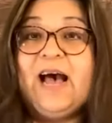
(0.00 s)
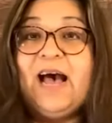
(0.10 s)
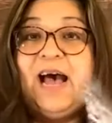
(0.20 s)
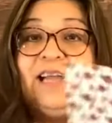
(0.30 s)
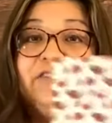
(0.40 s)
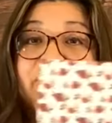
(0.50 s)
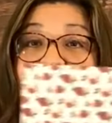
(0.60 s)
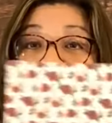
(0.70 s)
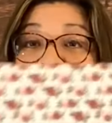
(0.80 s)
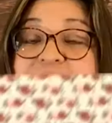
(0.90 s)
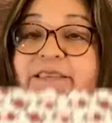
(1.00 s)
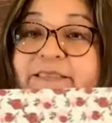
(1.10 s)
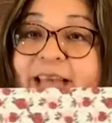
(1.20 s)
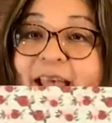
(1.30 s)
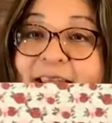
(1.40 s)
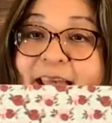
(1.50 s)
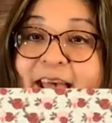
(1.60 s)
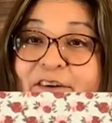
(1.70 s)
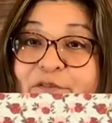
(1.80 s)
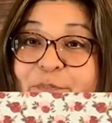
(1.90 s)
I chose this
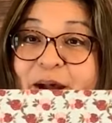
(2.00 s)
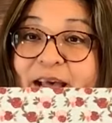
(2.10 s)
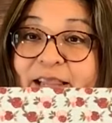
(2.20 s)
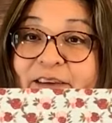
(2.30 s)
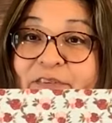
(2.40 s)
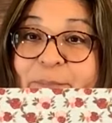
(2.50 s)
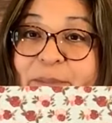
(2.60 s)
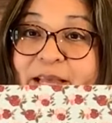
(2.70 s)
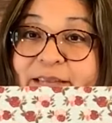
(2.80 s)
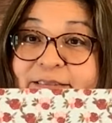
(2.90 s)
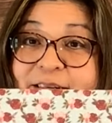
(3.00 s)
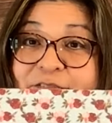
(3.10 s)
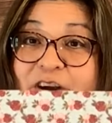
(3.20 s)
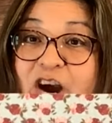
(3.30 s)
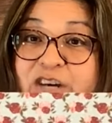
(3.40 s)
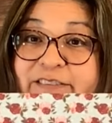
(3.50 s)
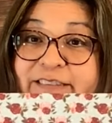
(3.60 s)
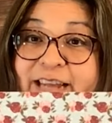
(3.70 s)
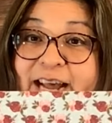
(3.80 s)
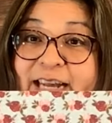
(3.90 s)
8.5 by 11 piece of
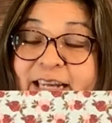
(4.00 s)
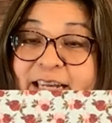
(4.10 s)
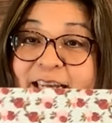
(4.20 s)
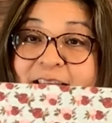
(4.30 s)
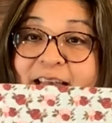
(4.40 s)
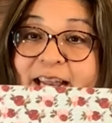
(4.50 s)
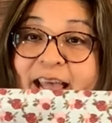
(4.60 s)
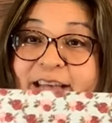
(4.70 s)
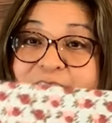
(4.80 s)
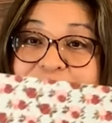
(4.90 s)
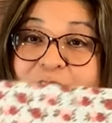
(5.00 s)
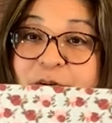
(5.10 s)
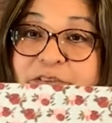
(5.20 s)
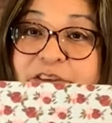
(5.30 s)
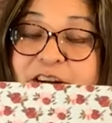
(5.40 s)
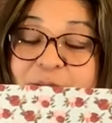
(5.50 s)
cardstock, and it has flowers on it